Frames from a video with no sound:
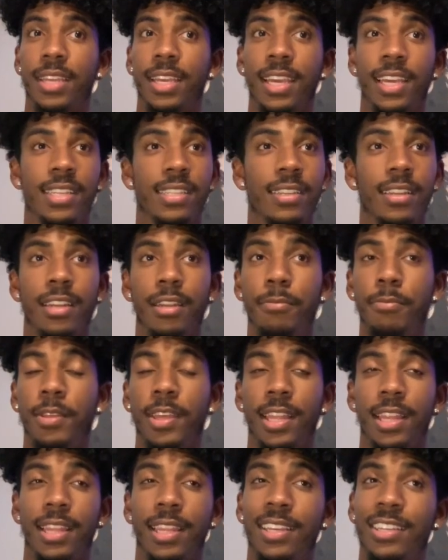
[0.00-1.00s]
it's gonna
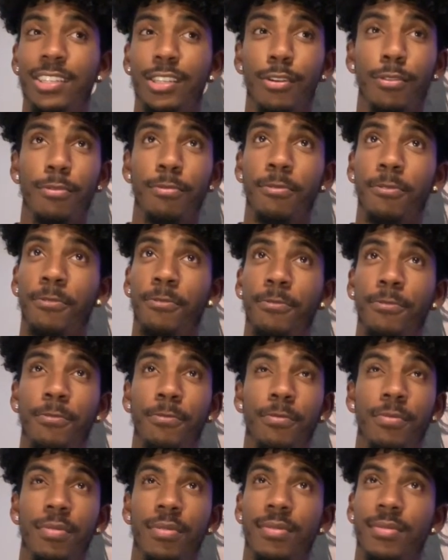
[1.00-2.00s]
be at least over
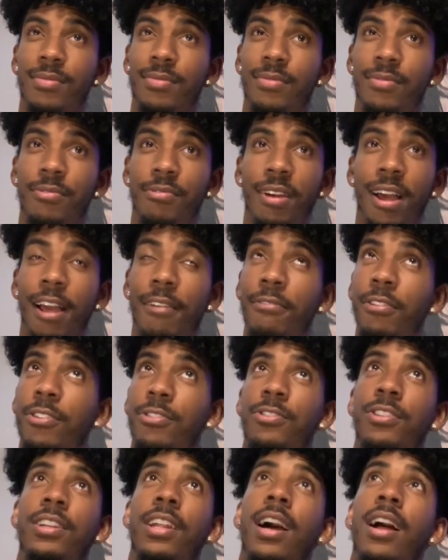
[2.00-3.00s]

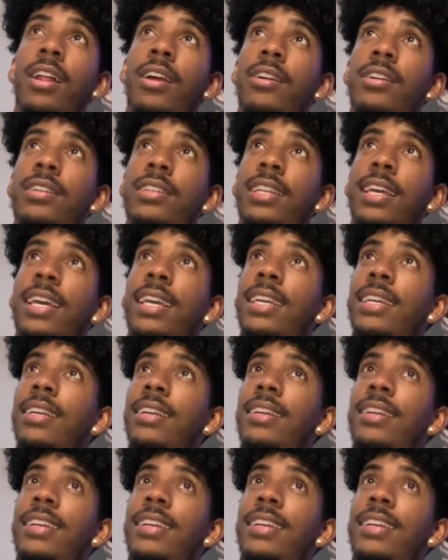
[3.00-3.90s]
$500. Like,